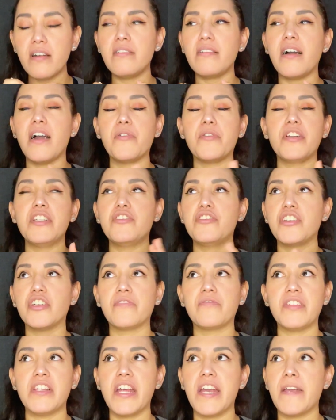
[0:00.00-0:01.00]
I would eat
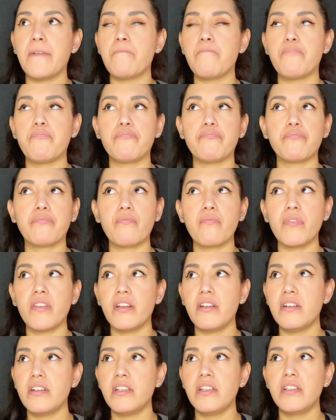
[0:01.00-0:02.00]
Chick-Fil-A,
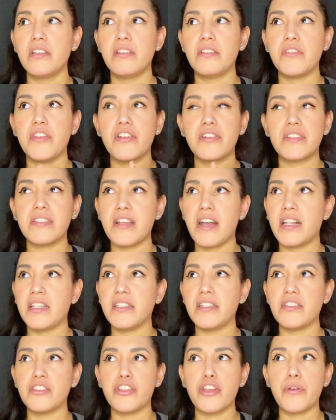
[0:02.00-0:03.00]
their
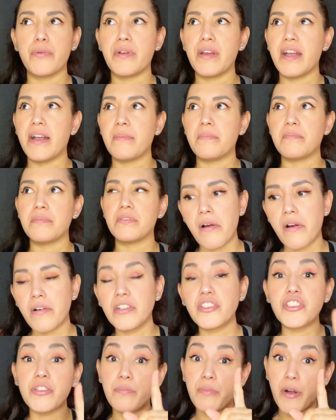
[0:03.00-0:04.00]
salads, their wraps.
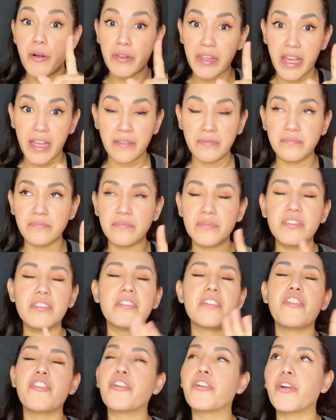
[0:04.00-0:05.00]
Chipotle was
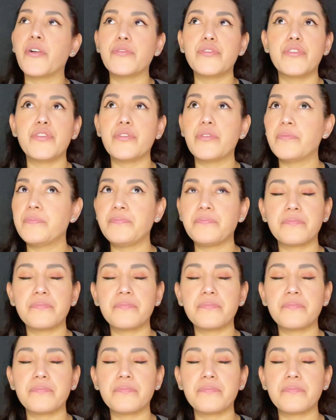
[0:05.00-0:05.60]
another go-to.